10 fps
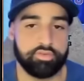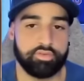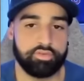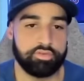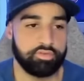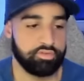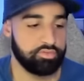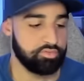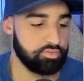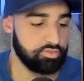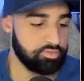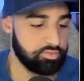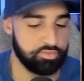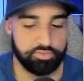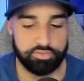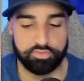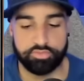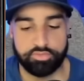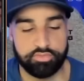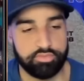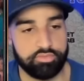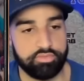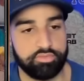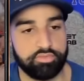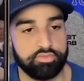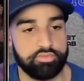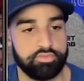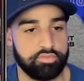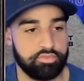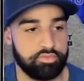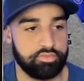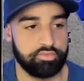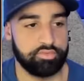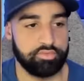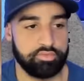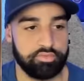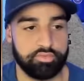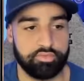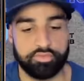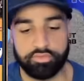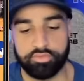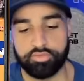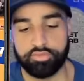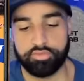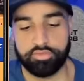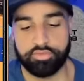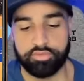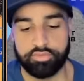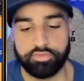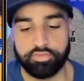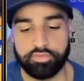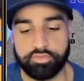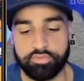The person shown says nothing.